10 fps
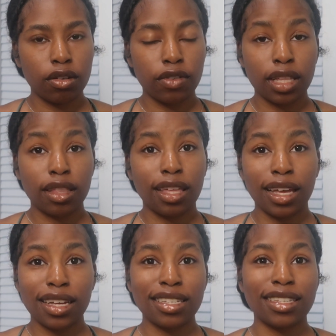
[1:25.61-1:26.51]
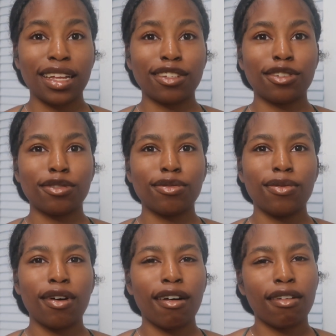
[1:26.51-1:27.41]
for the things that
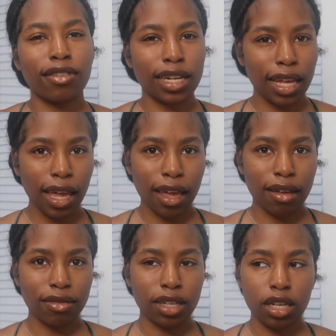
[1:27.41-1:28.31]
you already have.